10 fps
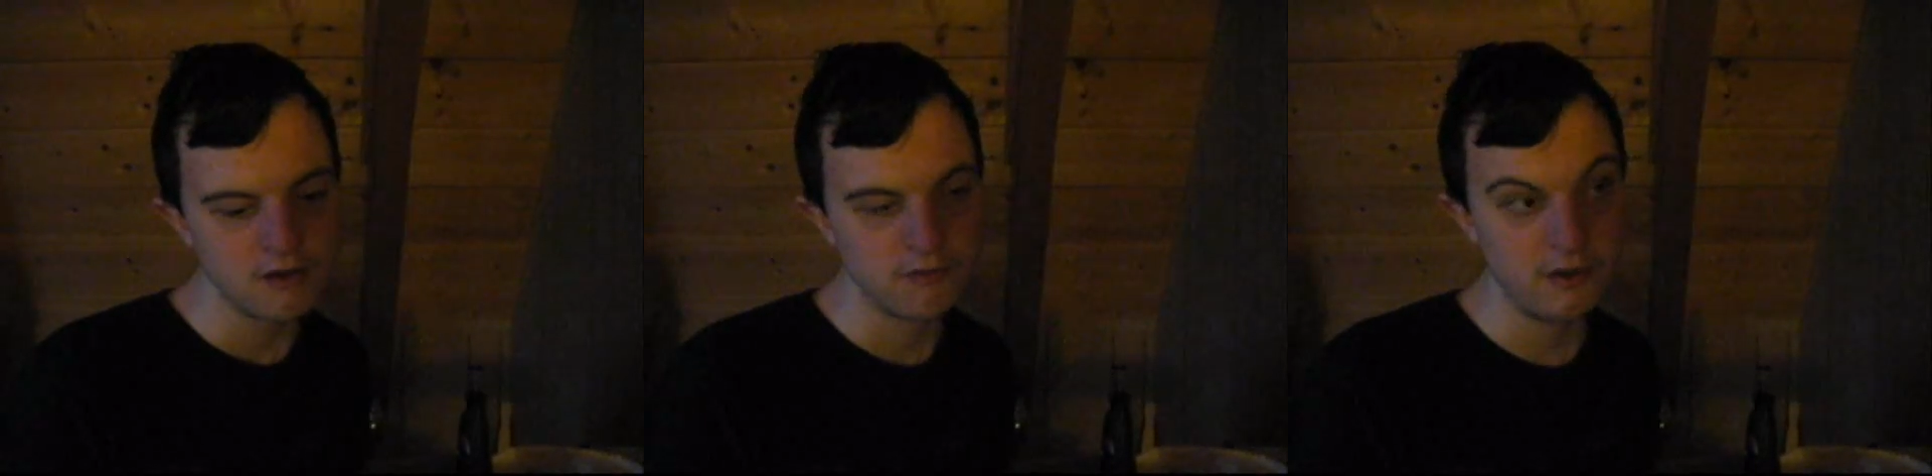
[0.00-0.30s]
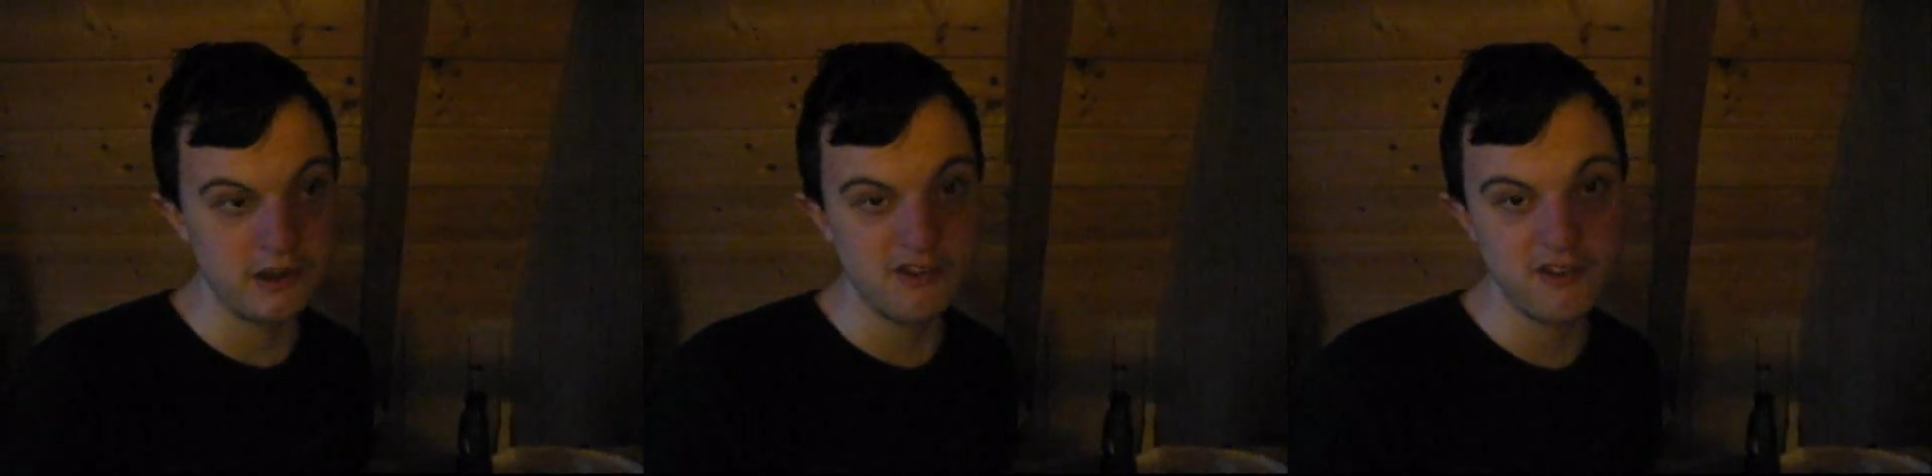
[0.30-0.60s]

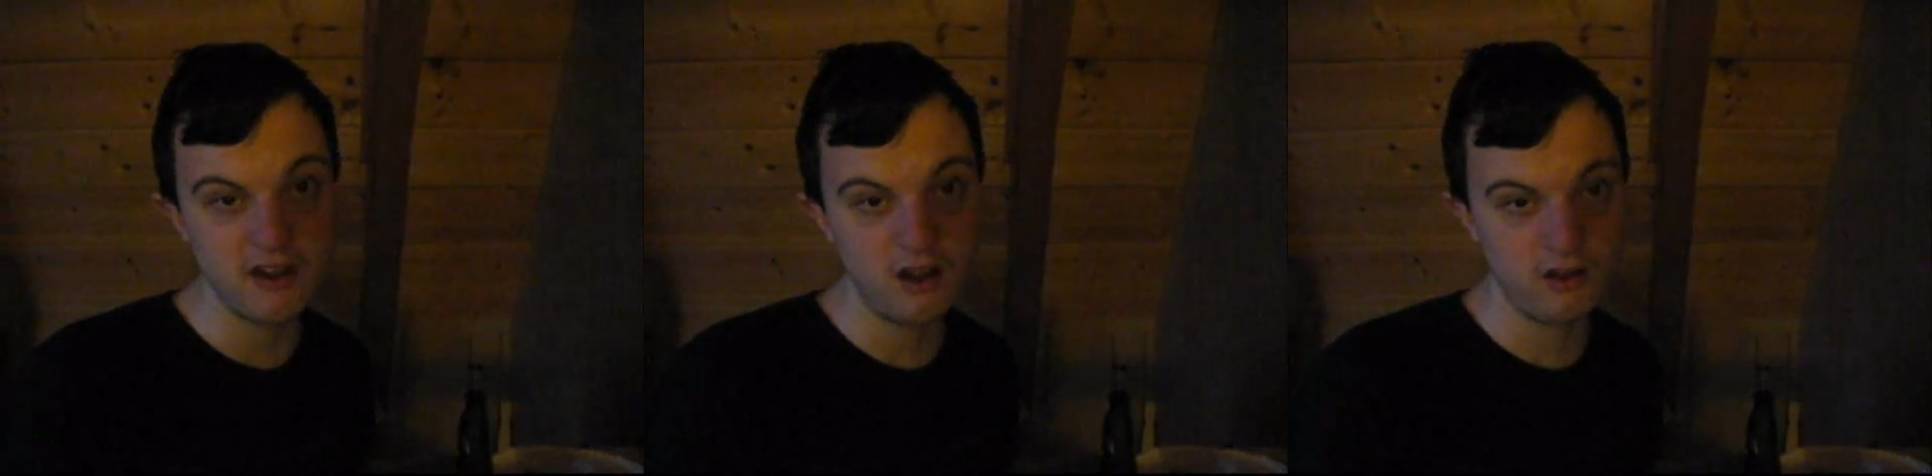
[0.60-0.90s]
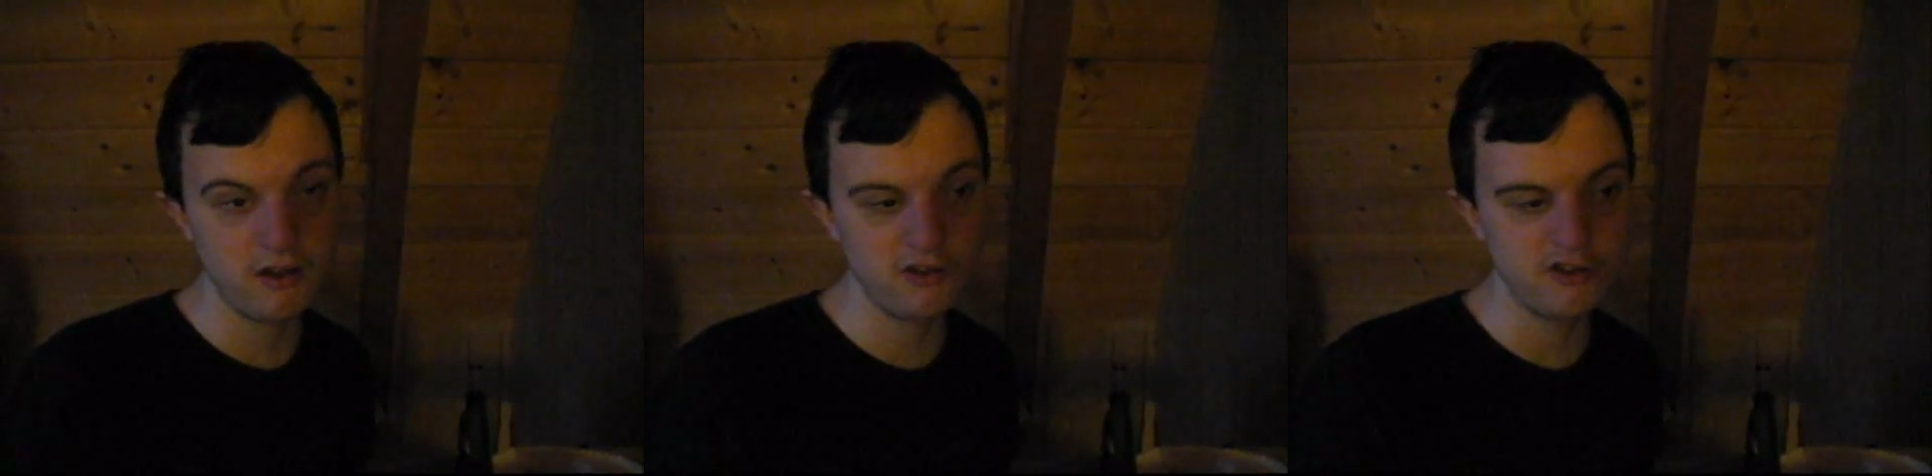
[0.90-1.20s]
released it a
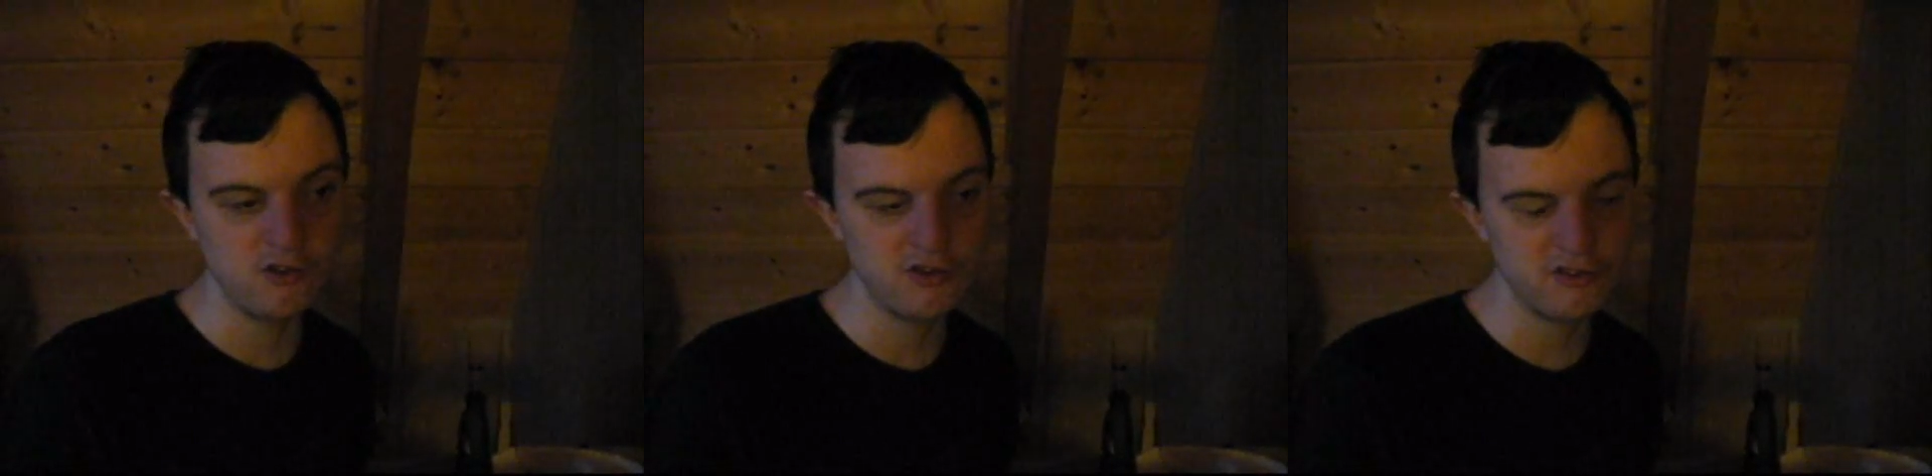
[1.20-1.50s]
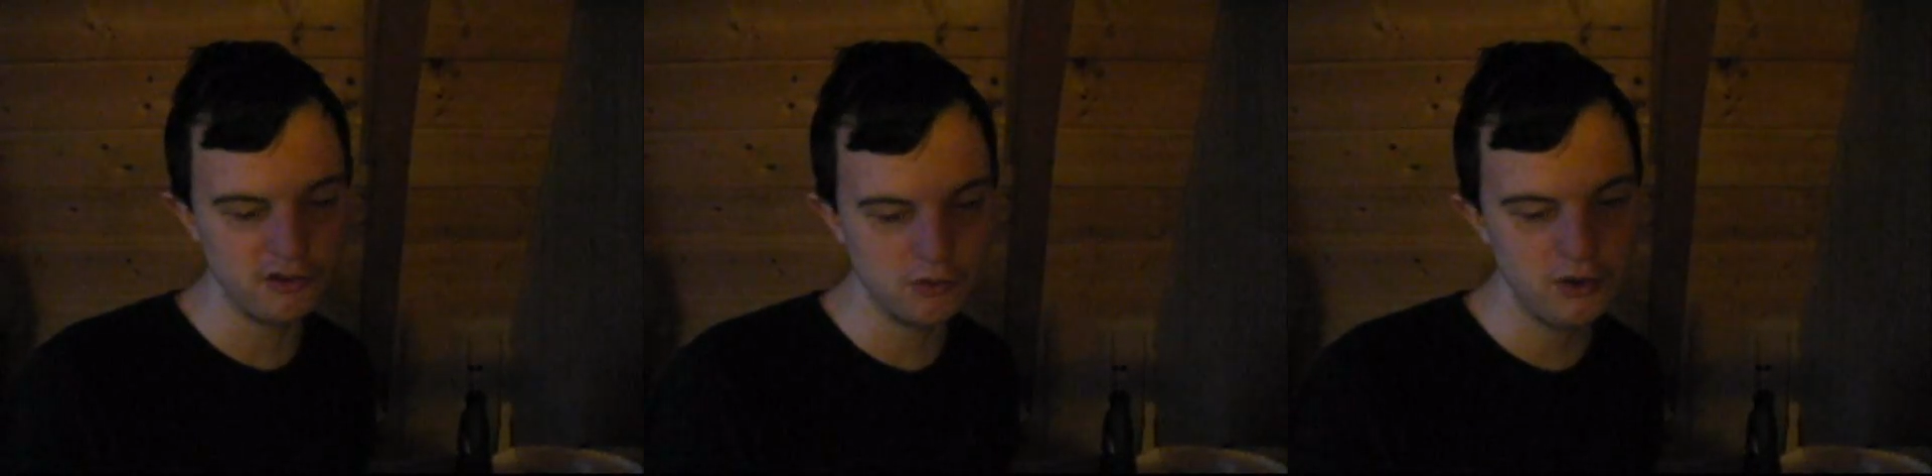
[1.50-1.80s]
little too
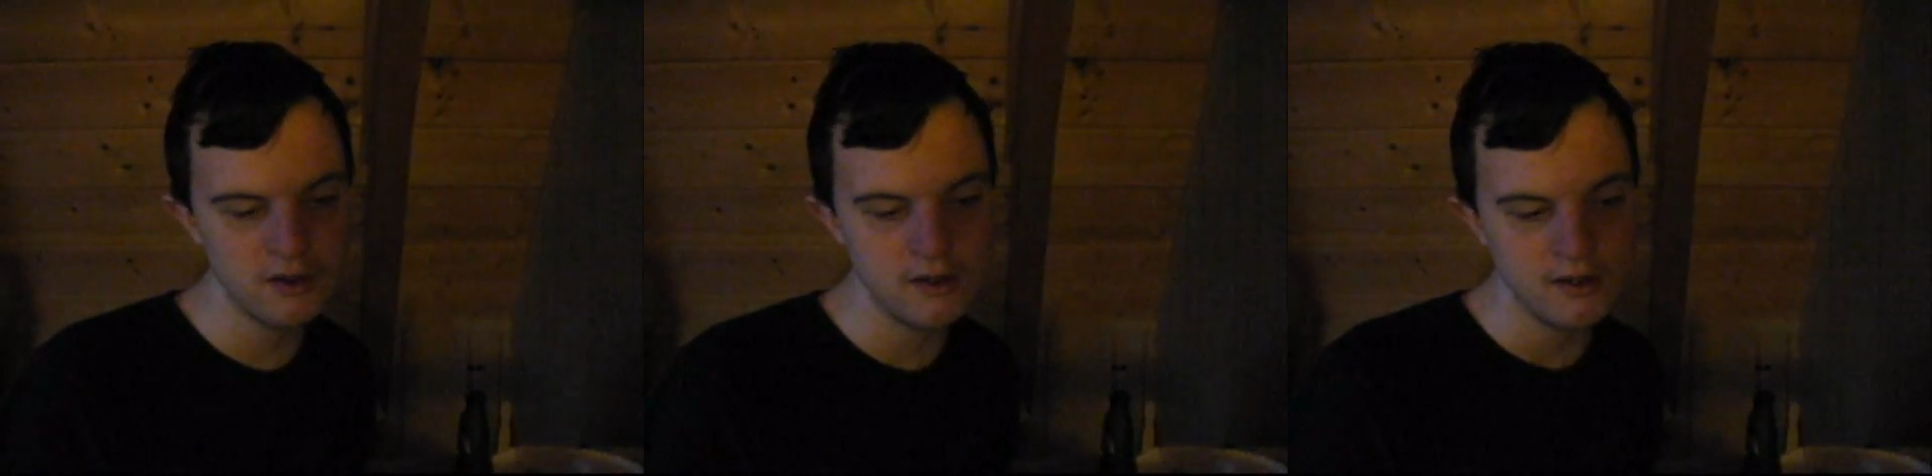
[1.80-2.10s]
soon.